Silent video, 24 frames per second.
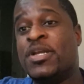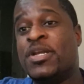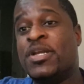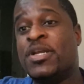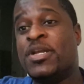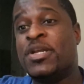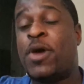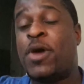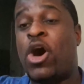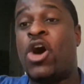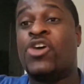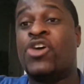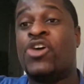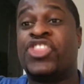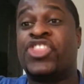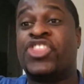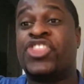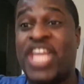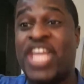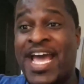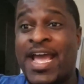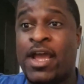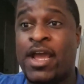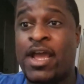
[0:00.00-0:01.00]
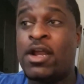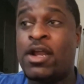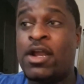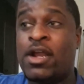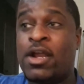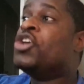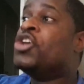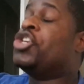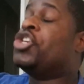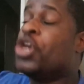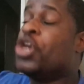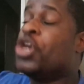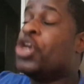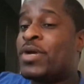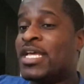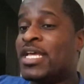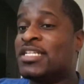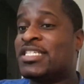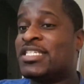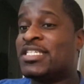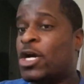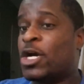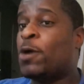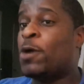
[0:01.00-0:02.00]
the ball there, you can
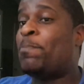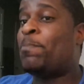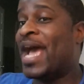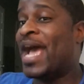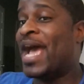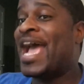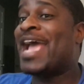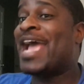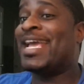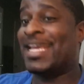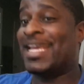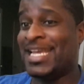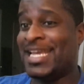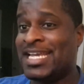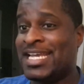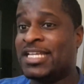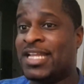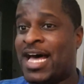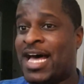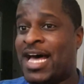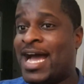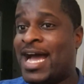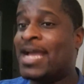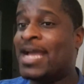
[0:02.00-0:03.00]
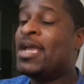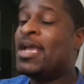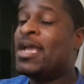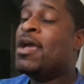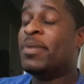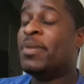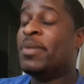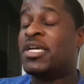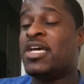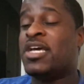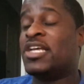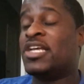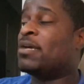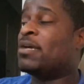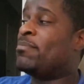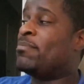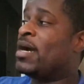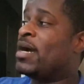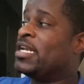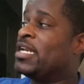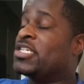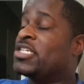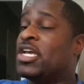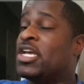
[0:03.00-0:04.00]
still pay Eli because the
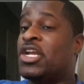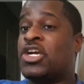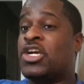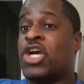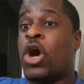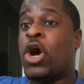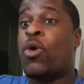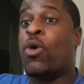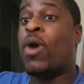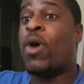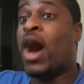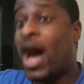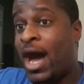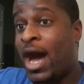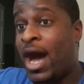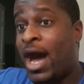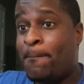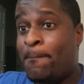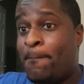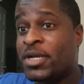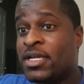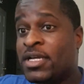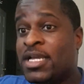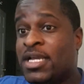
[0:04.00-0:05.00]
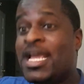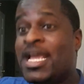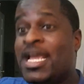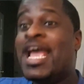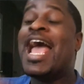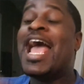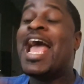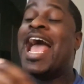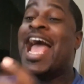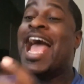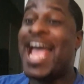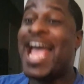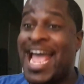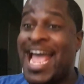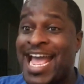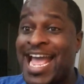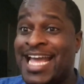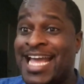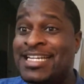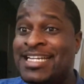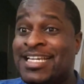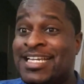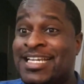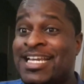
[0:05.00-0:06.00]
money's going to go up,
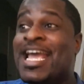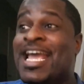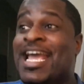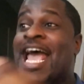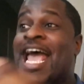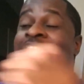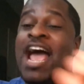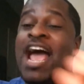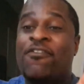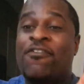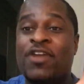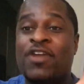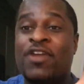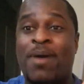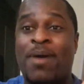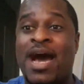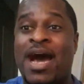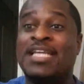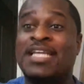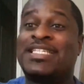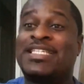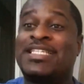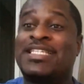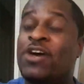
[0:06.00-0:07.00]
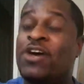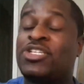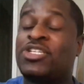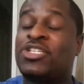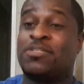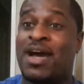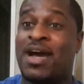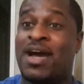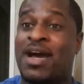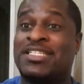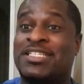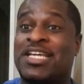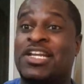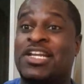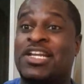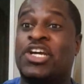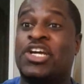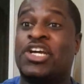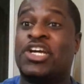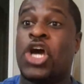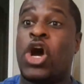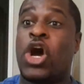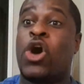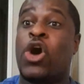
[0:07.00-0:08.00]
and everybody else's money's going to
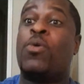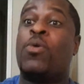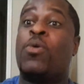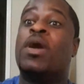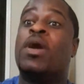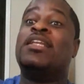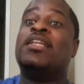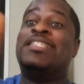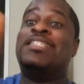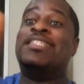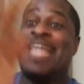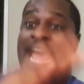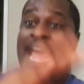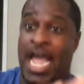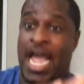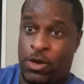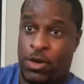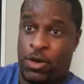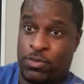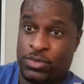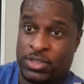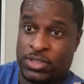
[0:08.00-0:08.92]
go down.